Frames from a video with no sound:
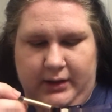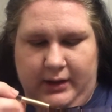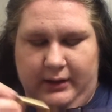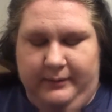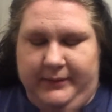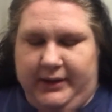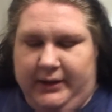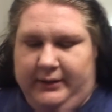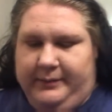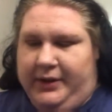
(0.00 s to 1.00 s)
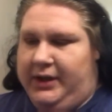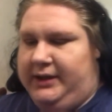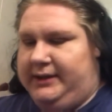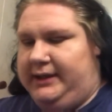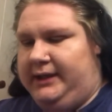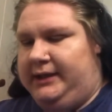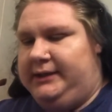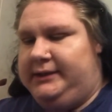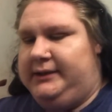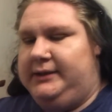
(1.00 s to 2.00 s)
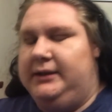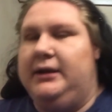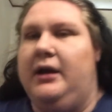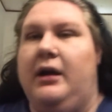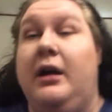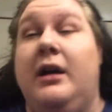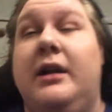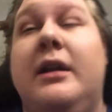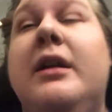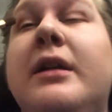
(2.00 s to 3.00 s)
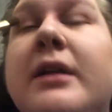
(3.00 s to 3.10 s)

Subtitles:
and I'm gonna put this on